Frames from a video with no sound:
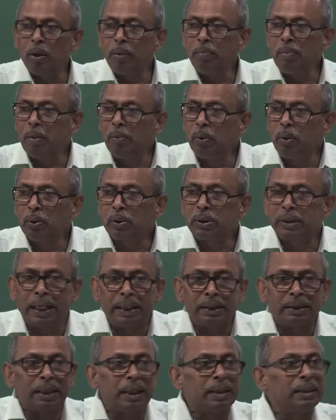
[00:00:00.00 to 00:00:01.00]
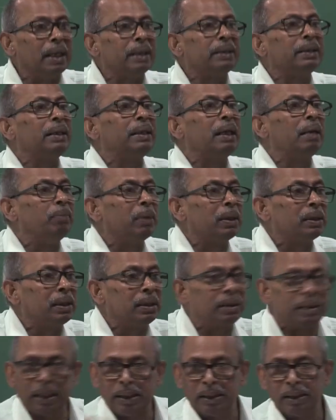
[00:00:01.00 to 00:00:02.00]
not be able to sense that there is a
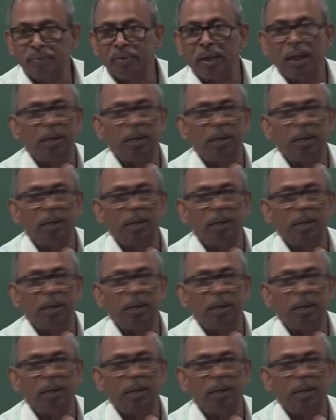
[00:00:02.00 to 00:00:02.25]
temperature change if